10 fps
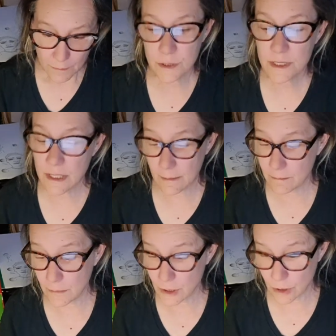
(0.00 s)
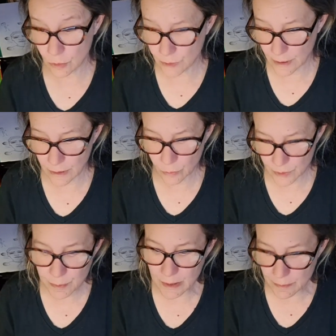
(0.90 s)
there are some,
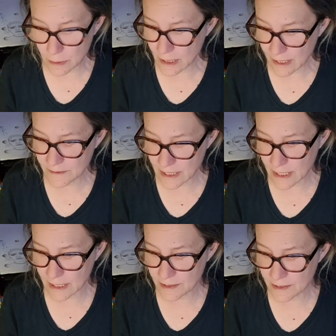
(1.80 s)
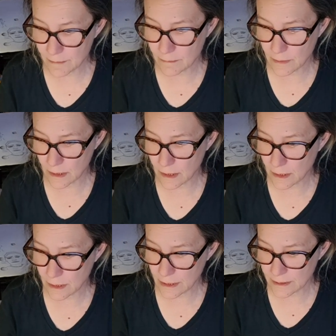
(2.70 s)
rich people left and
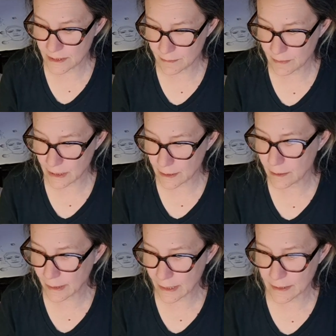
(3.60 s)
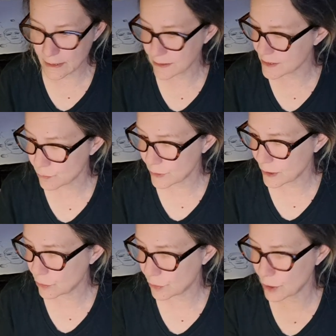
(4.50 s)
some independents.
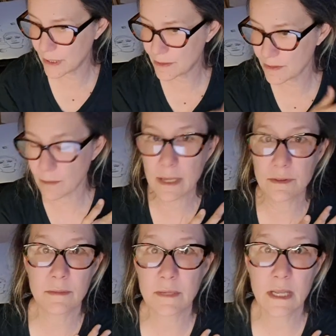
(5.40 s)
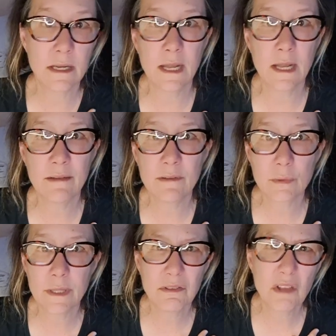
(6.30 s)
We don't know anything about them yet, and I
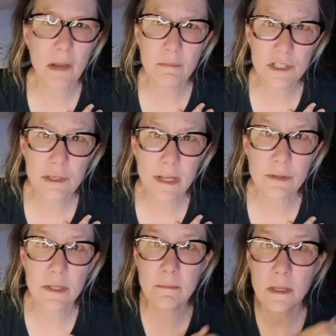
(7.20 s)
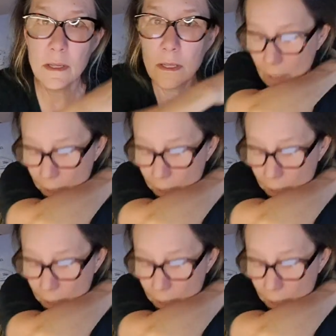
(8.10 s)
haven't really thought much about them.